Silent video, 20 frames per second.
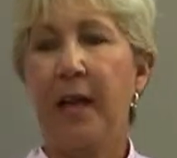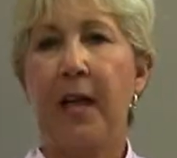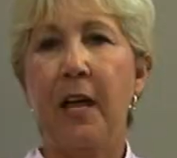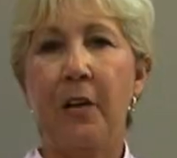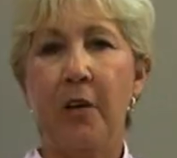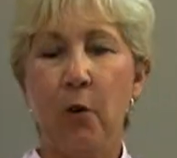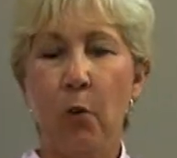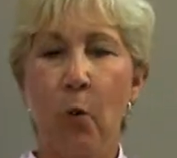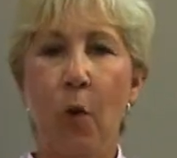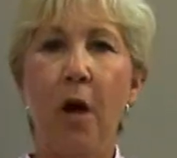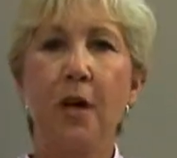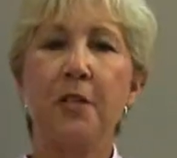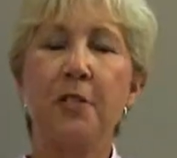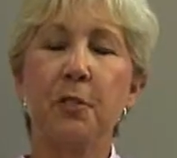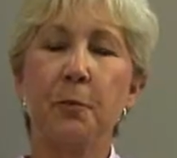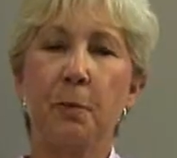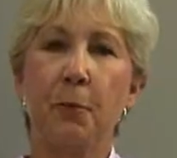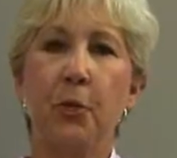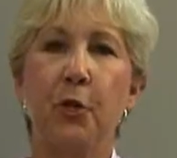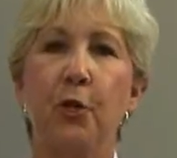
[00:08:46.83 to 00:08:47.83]
And you want
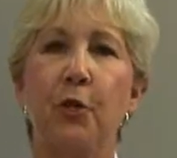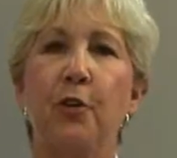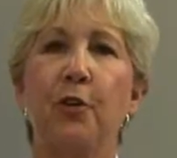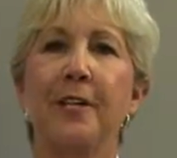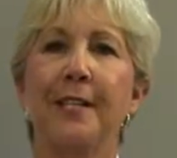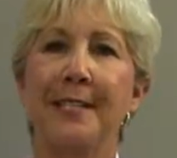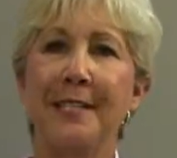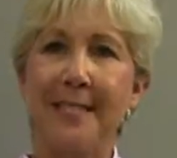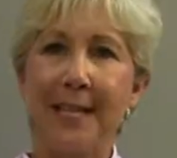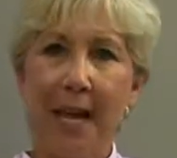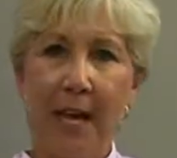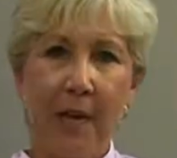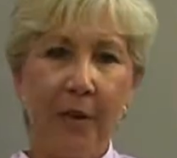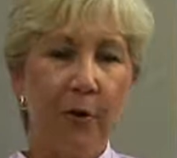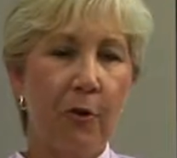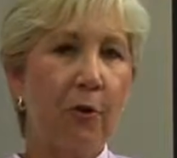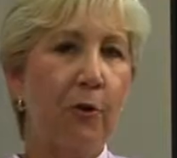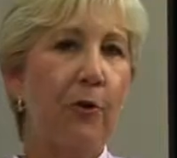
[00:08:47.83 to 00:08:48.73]
to put your container,